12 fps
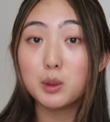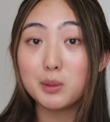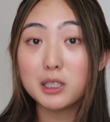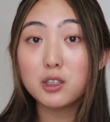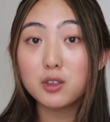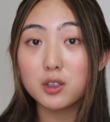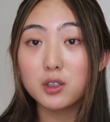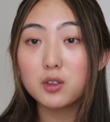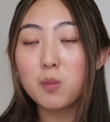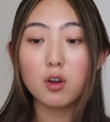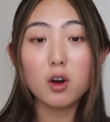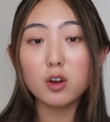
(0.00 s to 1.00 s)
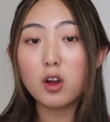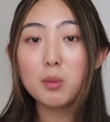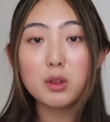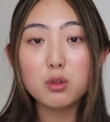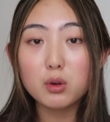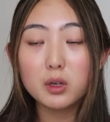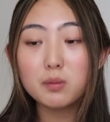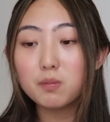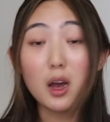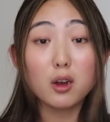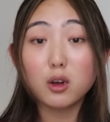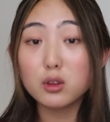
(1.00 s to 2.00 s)
What matters is God got me through it.
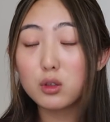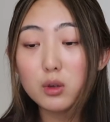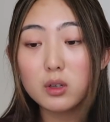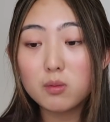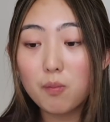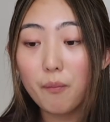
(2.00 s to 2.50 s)
I got through it.